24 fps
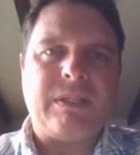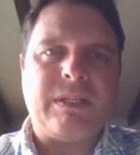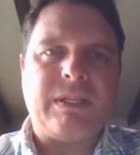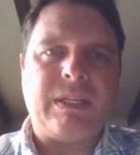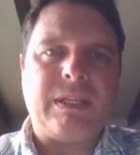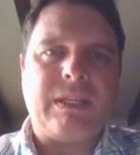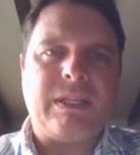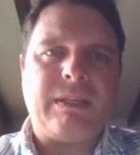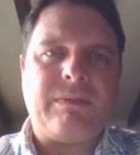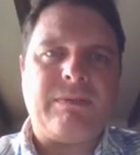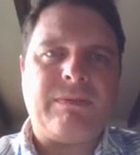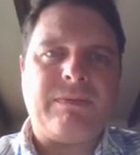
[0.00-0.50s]

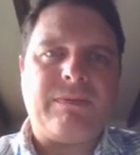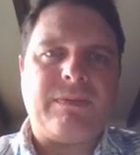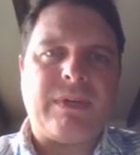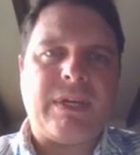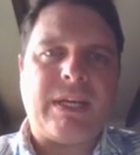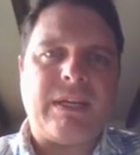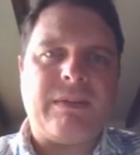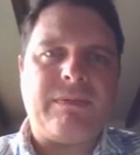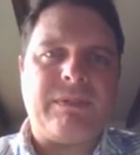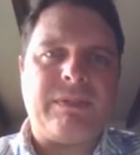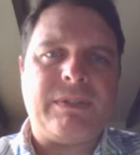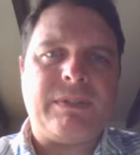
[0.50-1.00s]
And
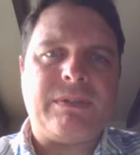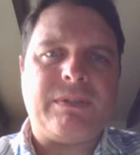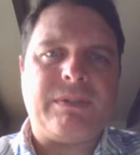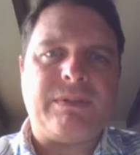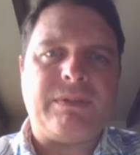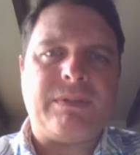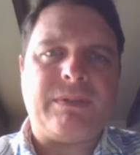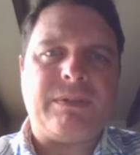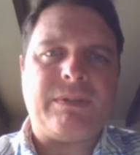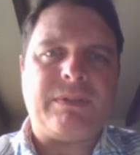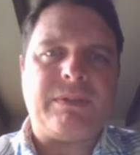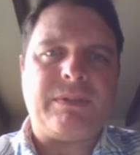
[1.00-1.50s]
5
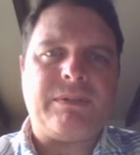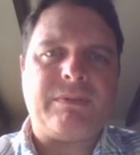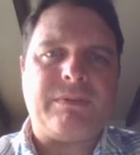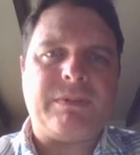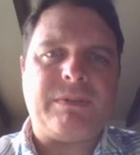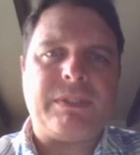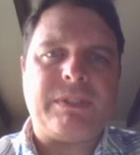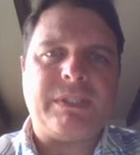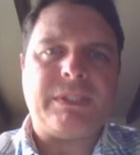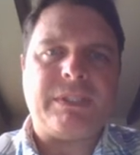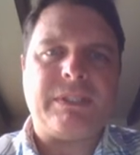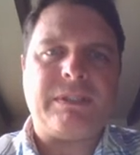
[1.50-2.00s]
2/3,
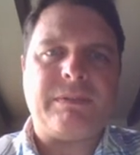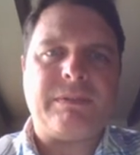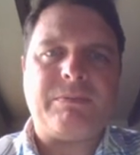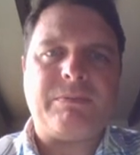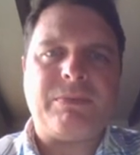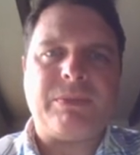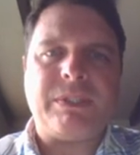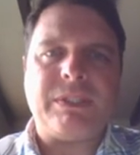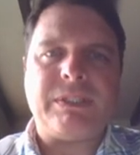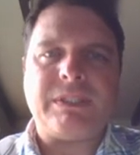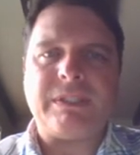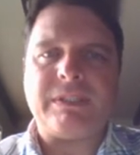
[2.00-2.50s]
which
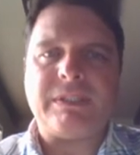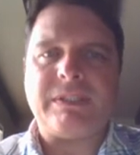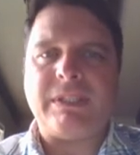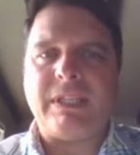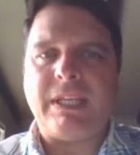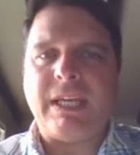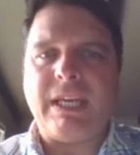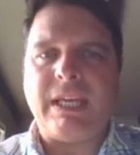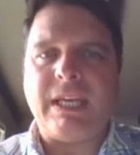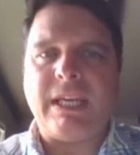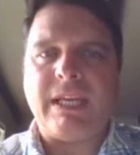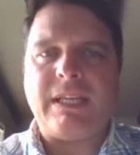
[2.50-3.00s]
brings us
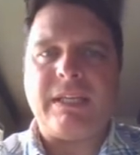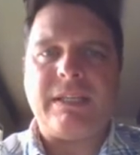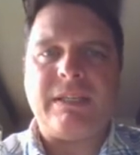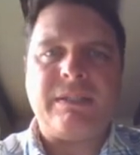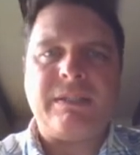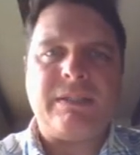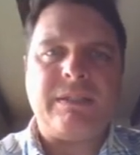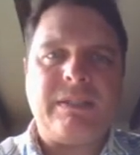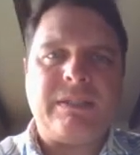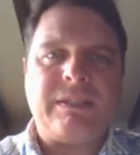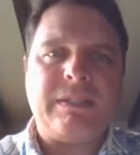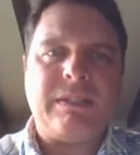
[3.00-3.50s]
to
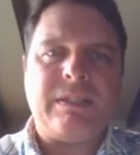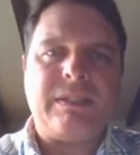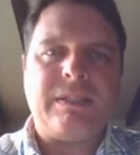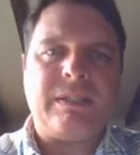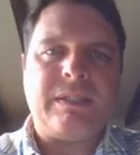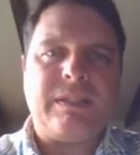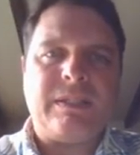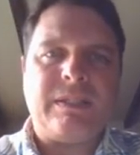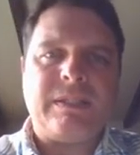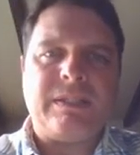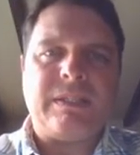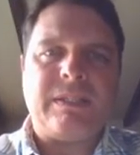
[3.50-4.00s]
N.
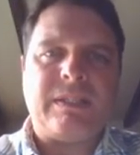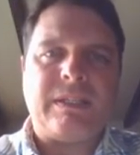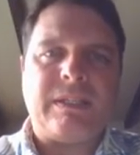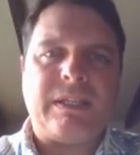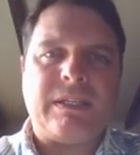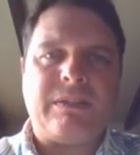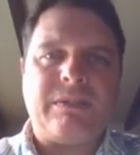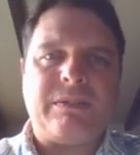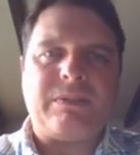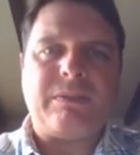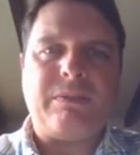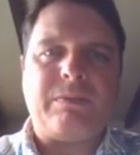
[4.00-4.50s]
I
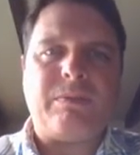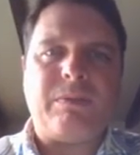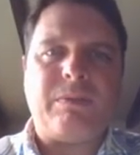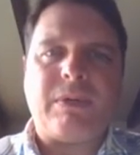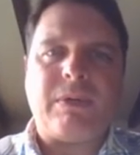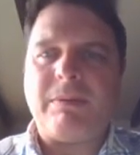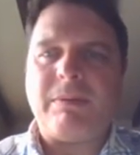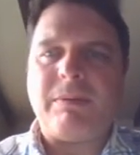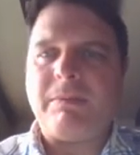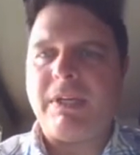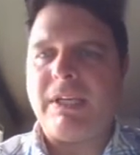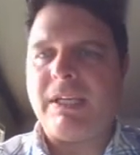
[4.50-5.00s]
don't know
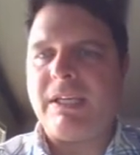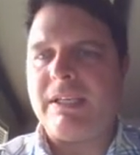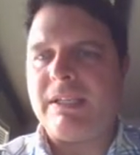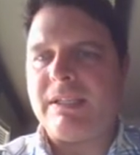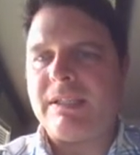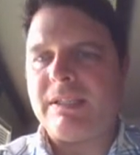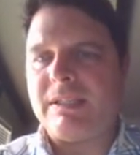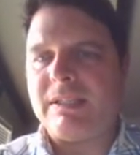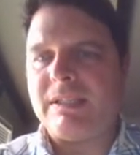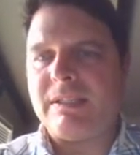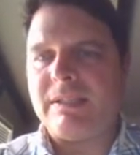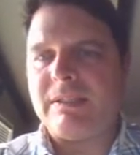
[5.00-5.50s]
why my
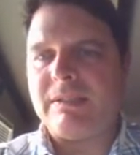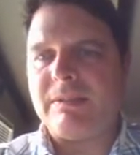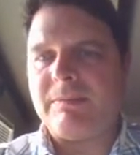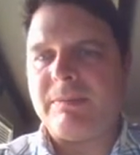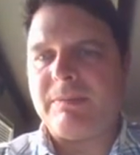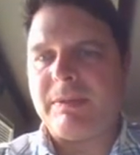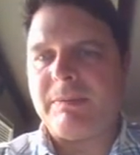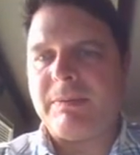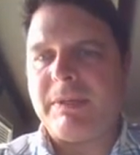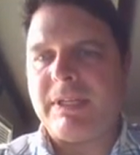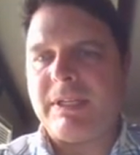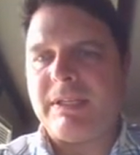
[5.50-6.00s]

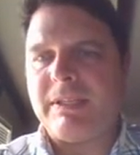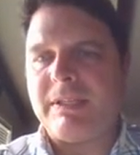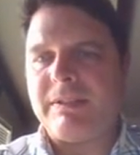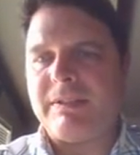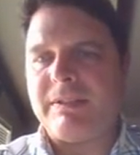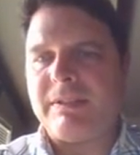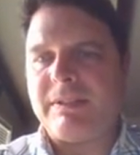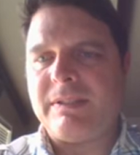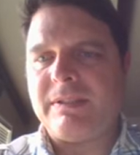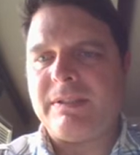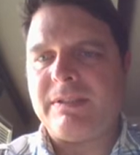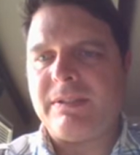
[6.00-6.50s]
pen
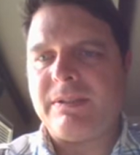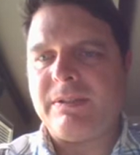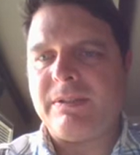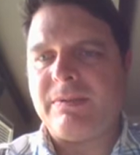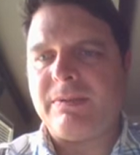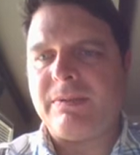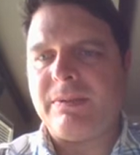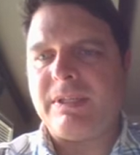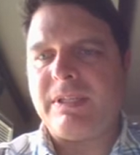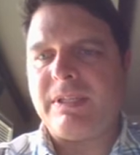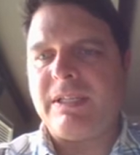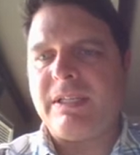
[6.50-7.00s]
isn't.
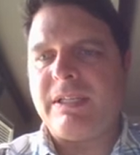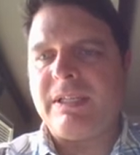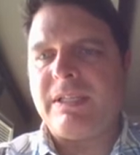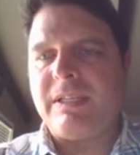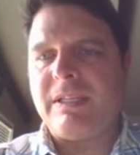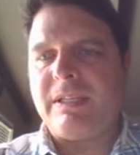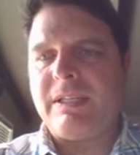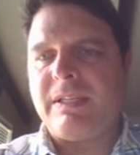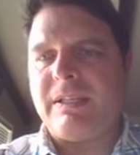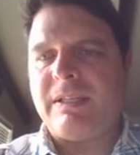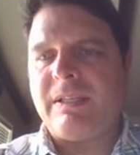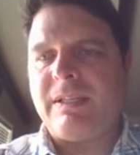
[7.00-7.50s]
So
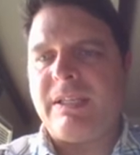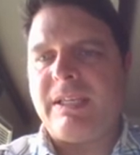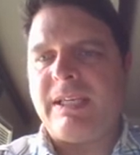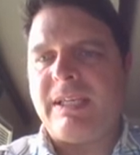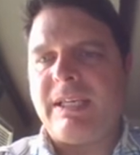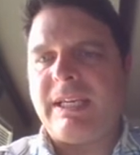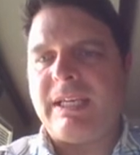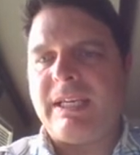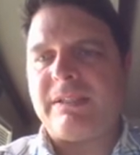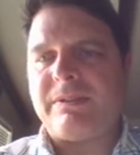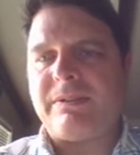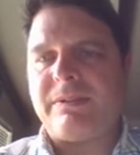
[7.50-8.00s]

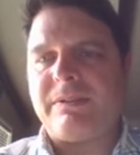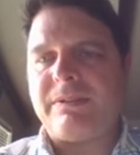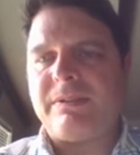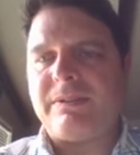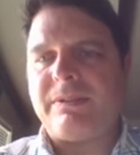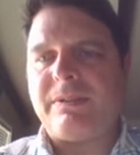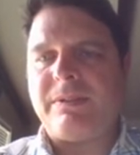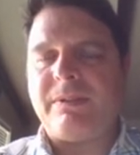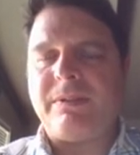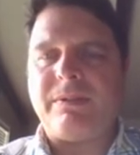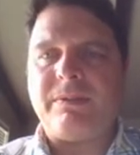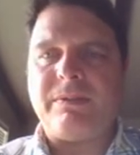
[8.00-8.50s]
the
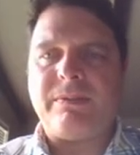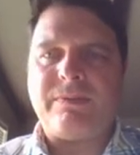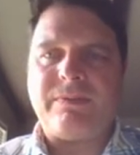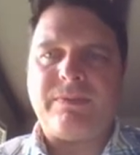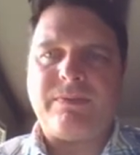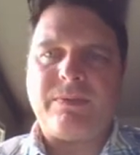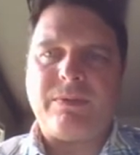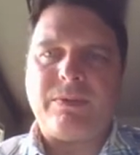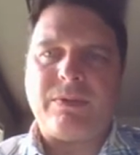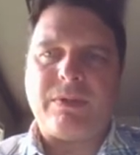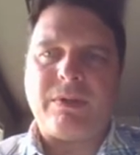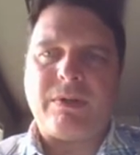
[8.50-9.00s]
answers to those
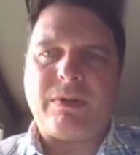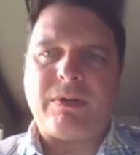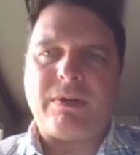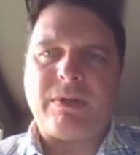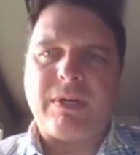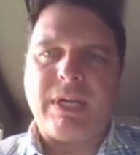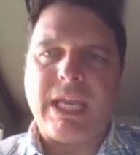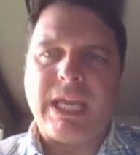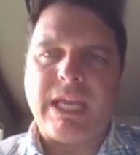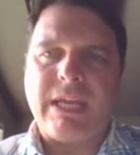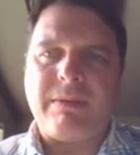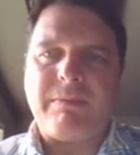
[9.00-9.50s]
four
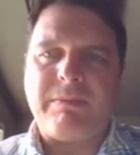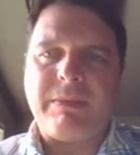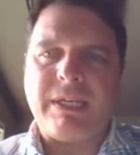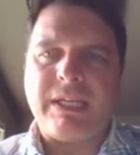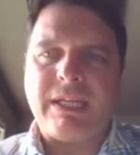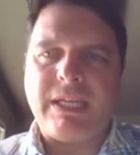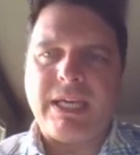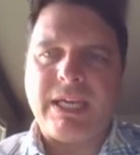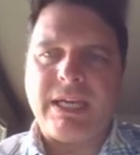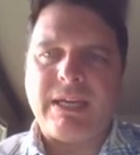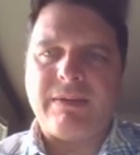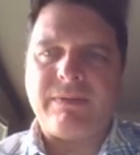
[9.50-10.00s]
are
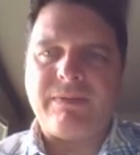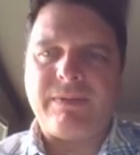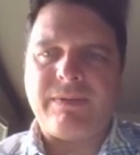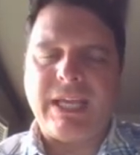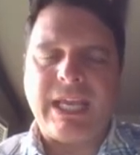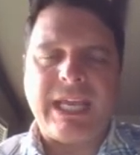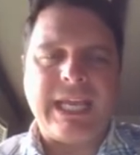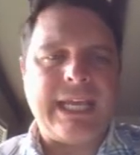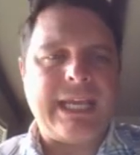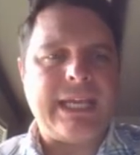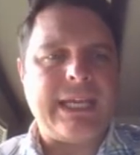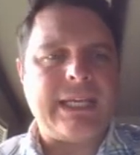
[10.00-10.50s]
M, F,
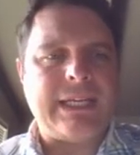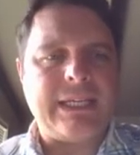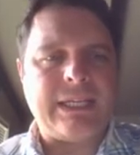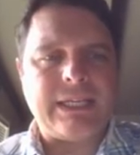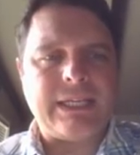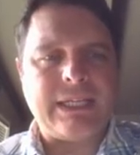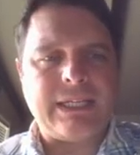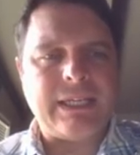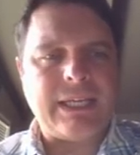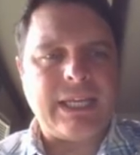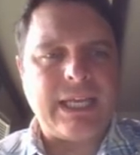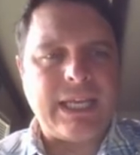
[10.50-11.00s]
A,
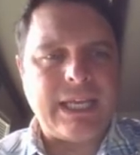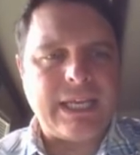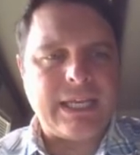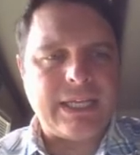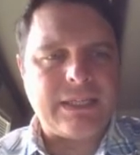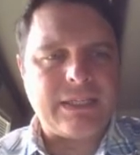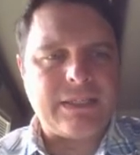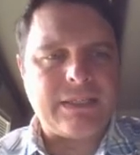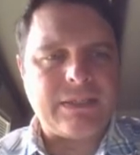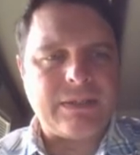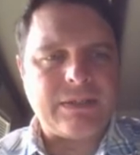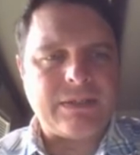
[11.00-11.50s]
and
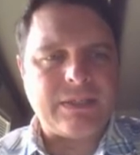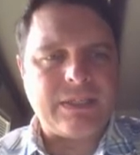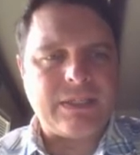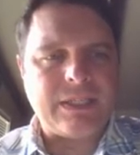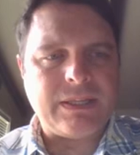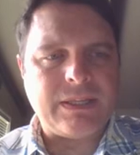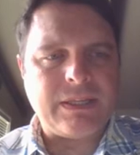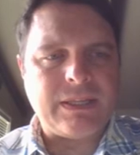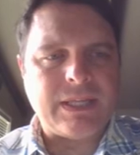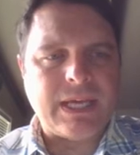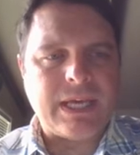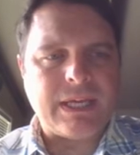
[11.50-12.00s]
N
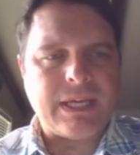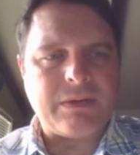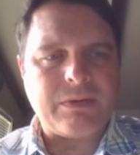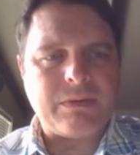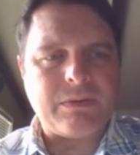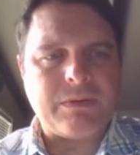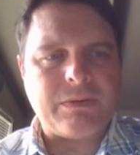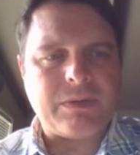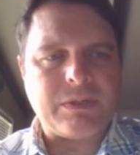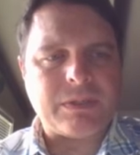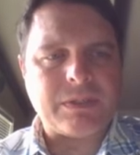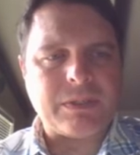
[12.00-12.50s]
in that
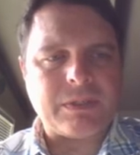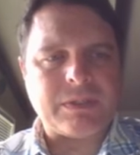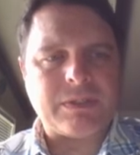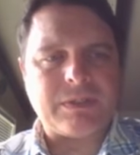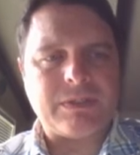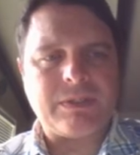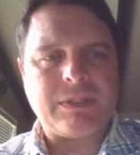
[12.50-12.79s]
order.